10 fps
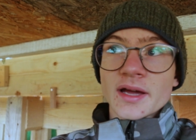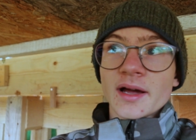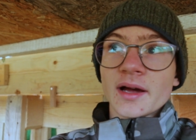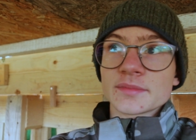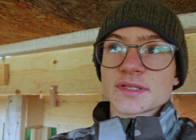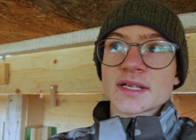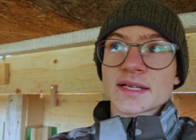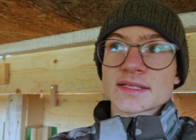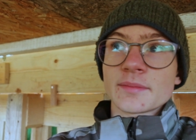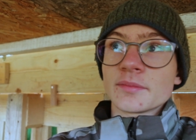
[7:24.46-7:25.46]
to
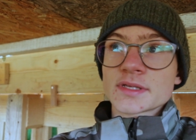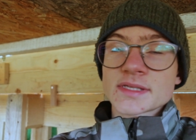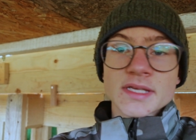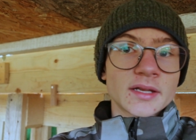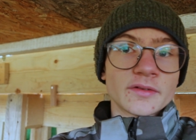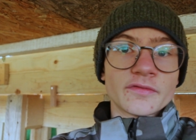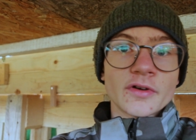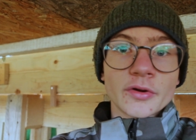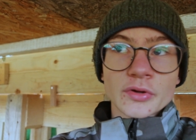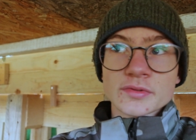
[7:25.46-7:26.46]
take some stunning
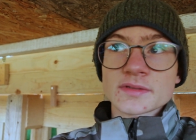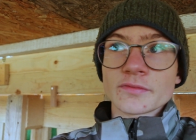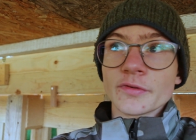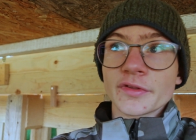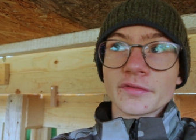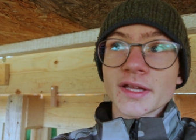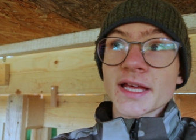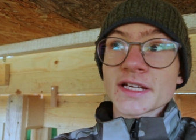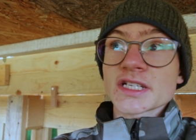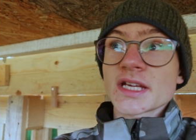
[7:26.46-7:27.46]
photos with the
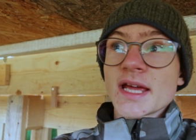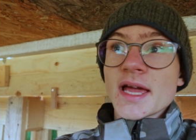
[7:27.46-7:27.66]
flash.